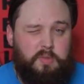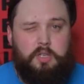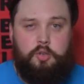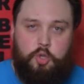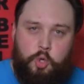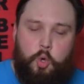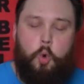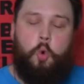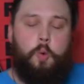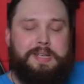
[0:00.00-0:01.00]
so you can
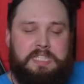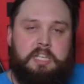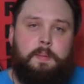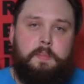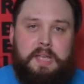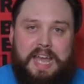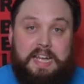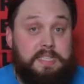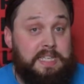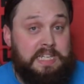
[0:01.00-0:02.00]
always dump
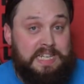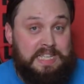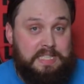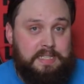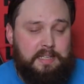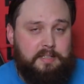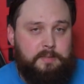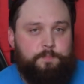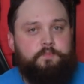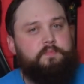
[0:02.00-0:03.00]
gas in an instant.
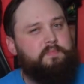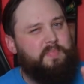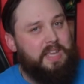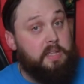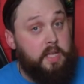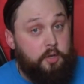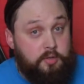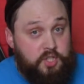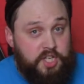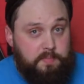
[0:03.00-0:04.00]
They're
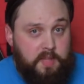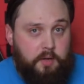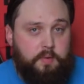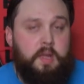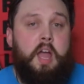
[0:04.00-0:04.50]
not cheap though.